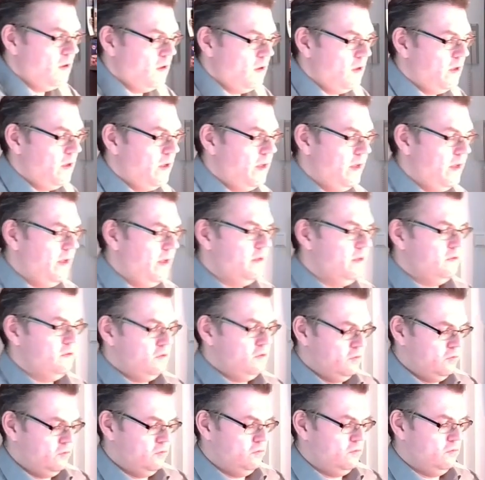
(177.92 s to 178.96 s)

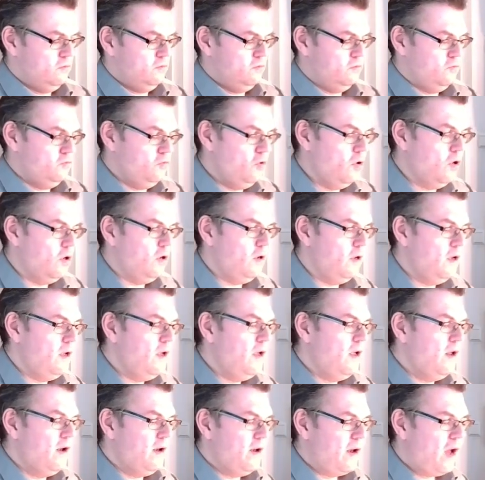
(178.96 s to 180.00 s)
And yeah,
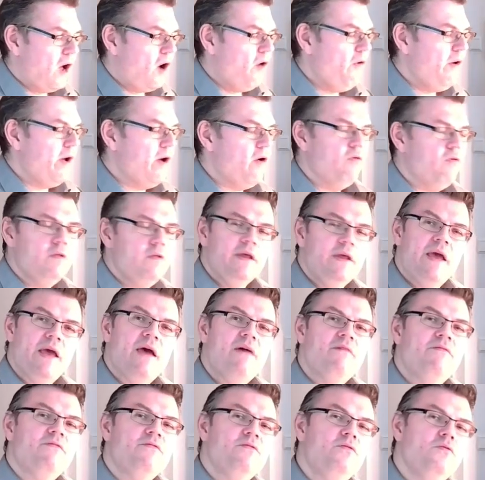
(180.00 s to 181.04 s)
now I only
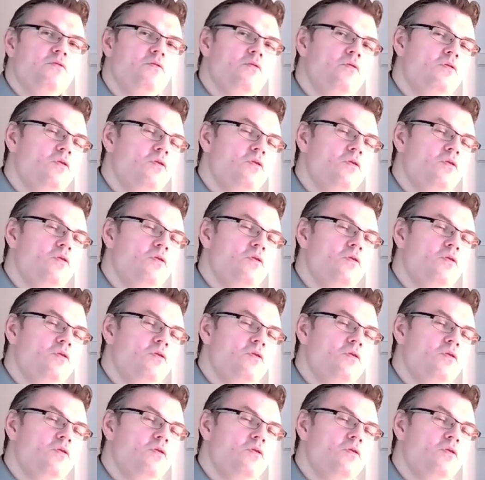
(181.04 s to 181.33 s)
have to